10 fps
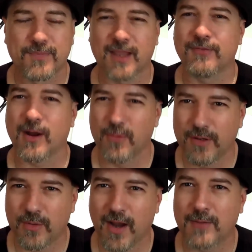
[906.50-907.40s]
If I were
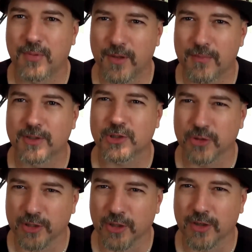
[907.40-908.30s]
you, I'd put it much
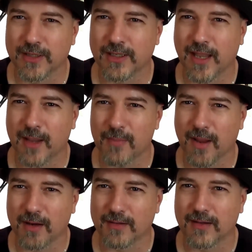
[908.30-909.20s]
earlier in the
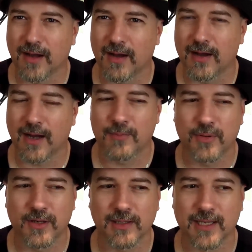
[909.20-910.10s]
campaign. I'd
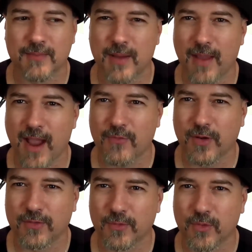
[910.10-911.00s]
put it like maybe
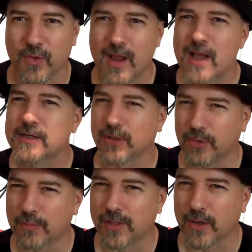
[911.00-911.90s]
halfway through, so
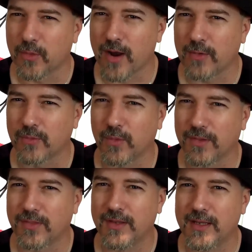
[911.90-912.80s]
you can play around
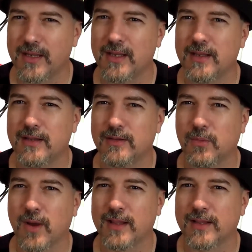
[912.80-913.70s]
with the
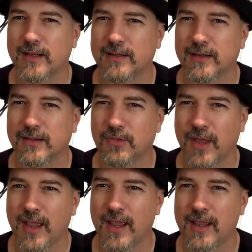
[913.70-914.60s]
way that
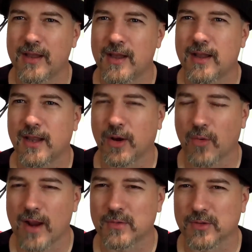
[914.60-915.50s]
they
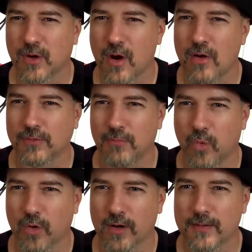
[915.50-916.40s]
interact with the cult
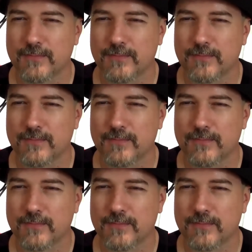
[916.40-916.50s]
more.